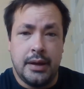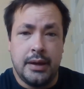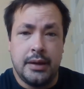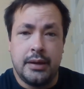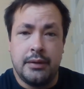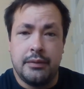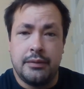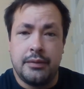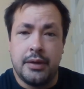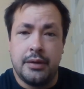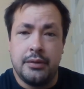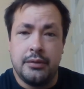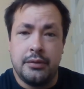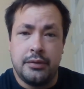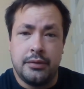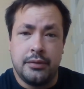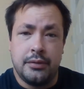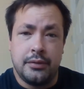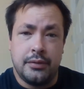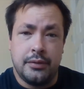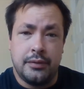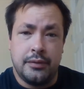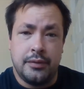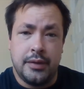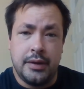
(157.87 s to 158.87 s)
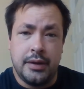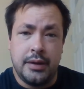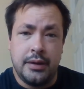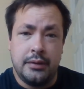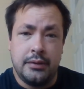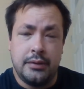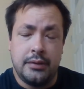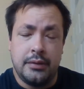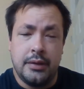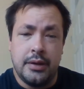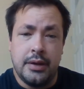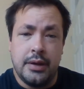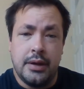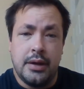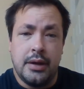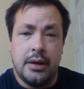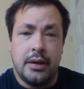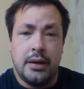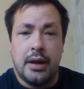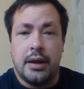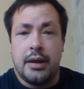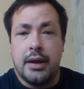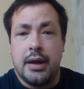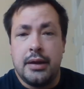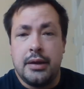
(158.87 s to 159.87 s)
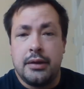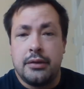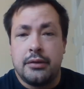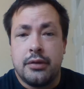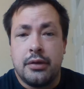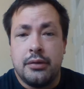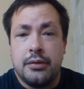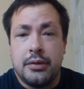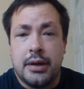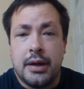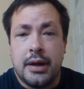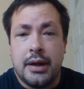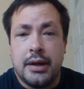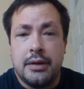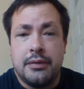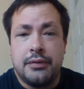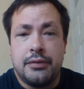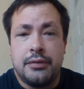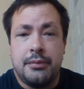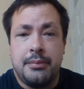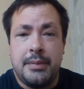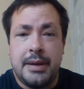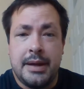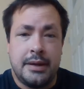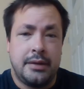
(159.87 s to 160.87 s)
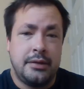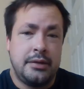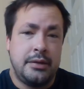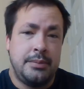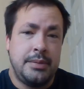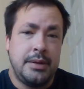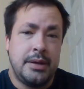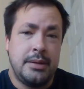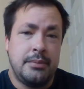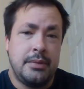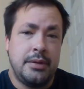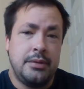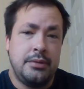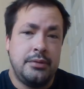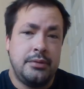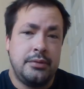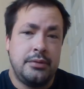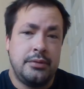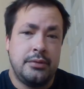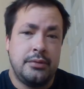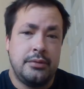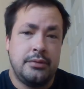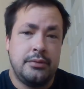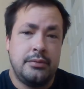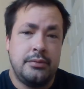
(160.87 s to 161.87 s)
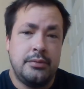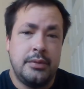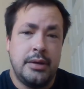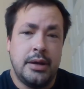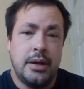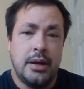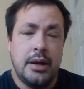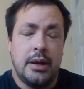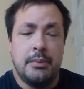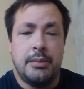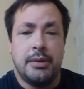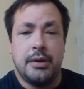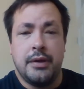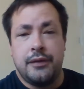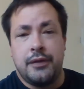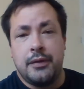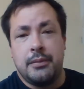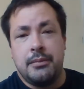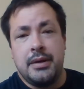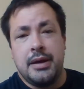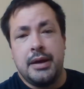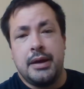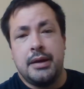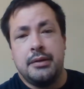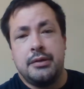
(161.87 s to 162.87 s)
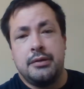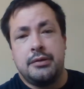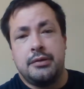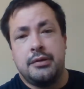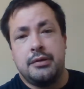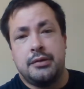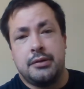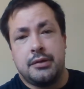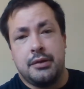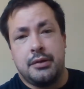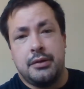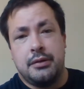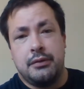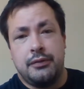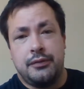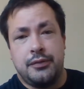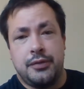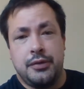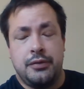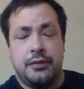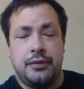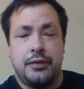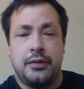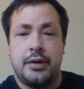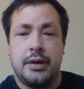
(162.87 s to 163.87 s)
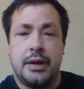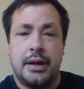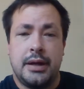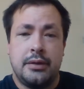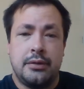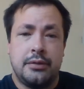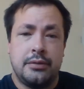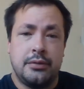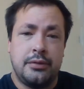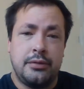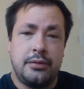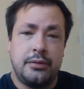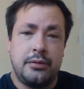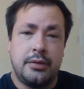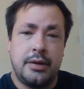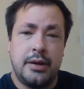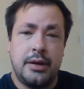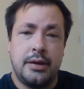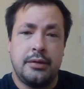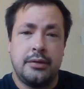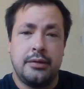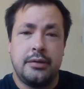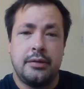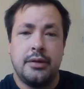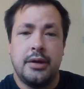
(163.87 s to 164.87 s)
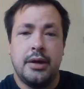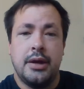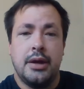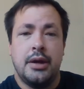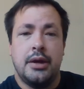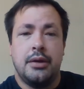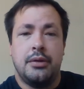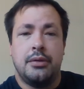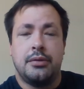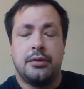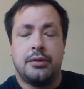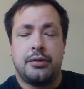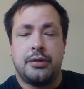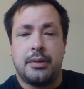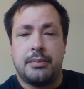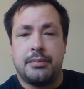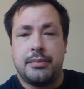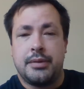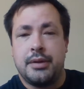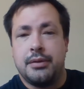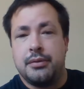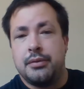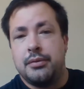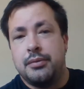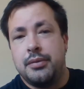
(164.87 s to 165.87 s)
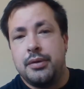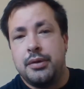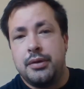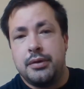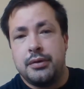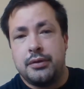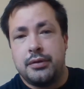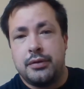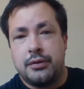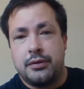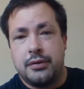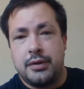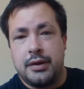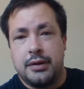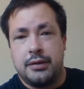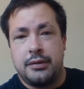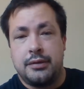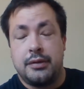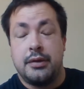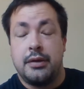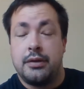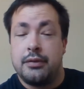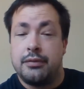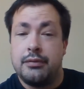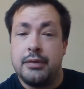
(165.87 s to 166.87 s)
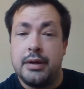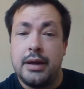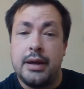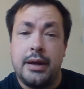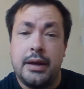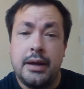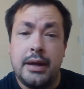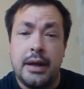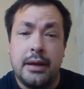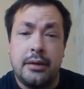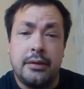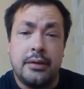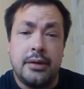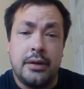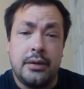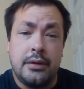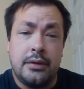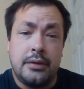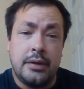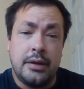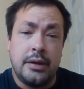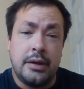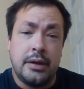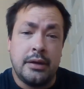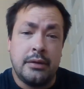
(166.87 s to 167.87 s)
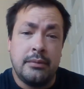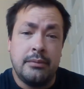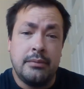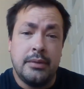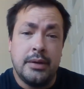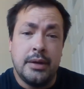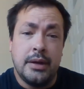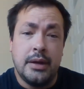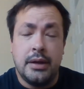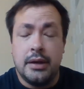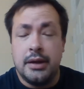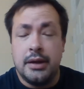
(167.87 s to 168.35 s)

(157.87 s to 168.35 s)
any of those sort of things. And then it's okay for a man to be emotional. But if a man is just going through financial stress, or something, or work stress, and it's really getting to him,